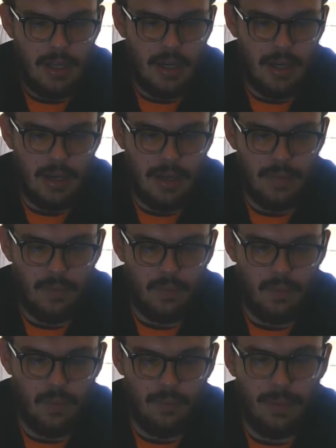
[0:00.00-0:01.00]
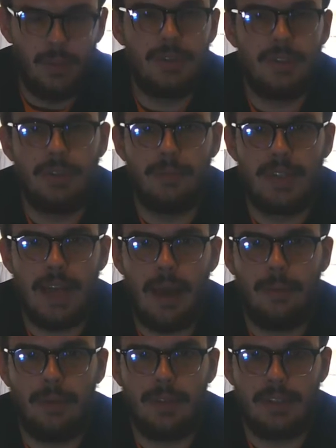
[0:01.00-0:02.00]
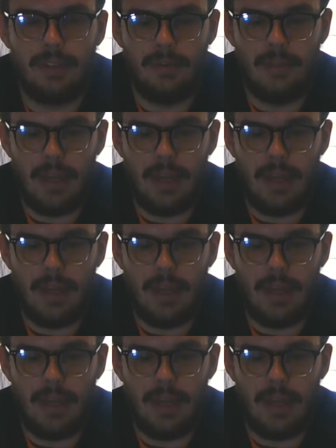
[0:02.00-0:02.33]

It boosts your metabolism,